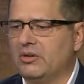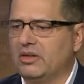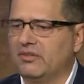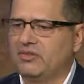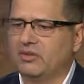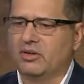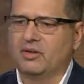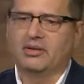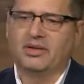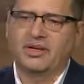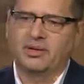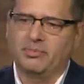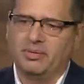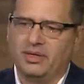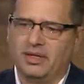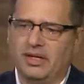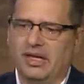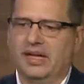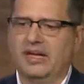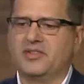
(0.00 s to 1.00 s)
If you own a lot of
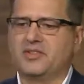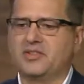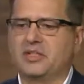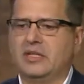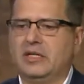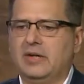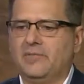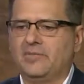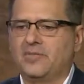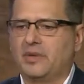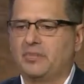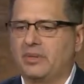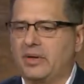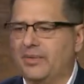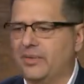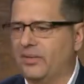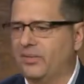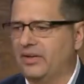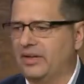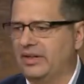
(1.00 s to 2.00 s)
bonds, you
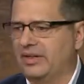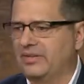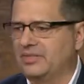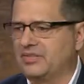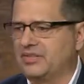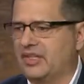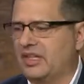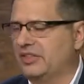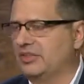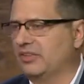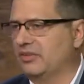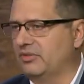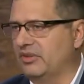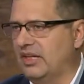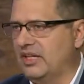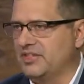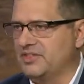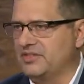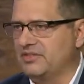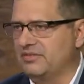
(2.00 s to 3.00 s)
probably want to talk to your
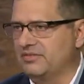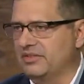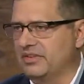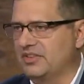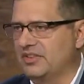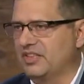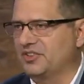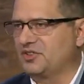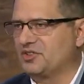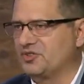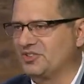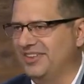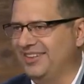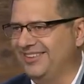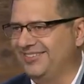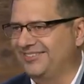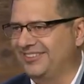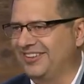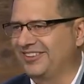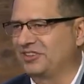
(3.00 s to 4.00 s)
advisor, talk to
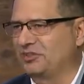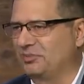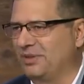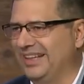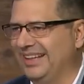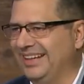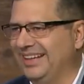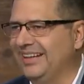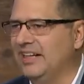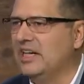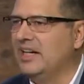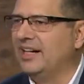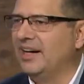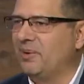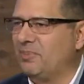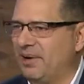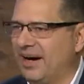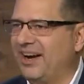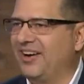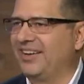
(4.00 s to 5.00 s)
yourself, talk to me
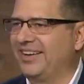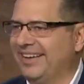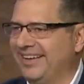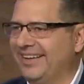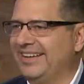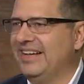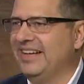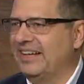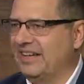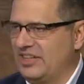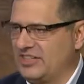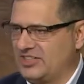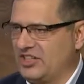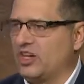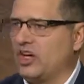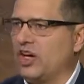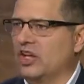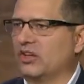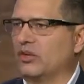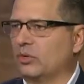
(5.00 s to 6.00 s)
about, is
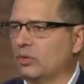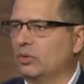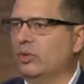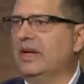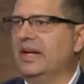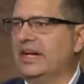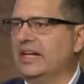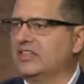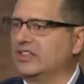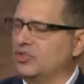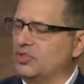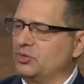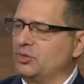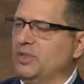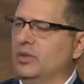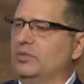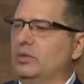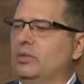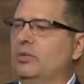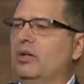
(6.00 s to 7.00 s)
there other ways? Because
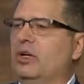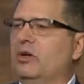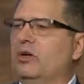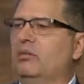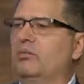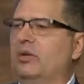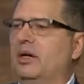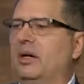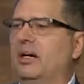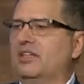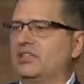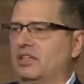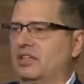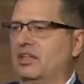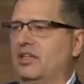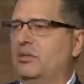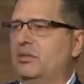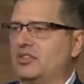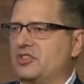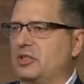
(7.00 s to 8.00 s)
really people own bonds in a
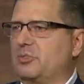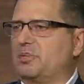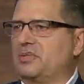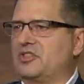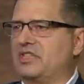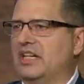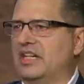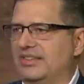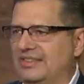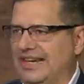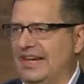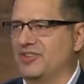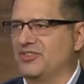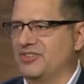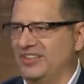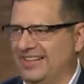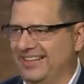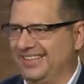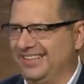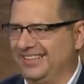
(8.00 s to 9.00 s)
lot of ways to protect downside.